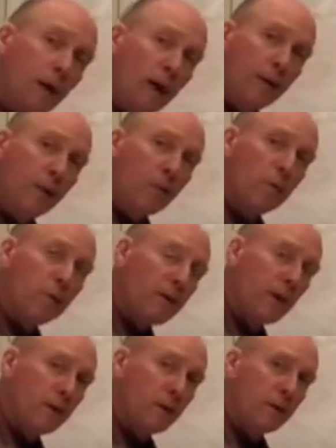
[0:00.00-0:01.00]
and then we'll
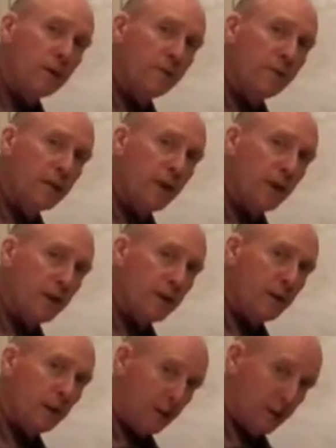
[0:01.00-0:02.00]
test its
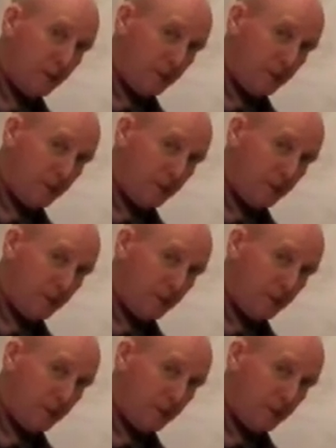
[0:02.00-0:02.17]
viscosity and its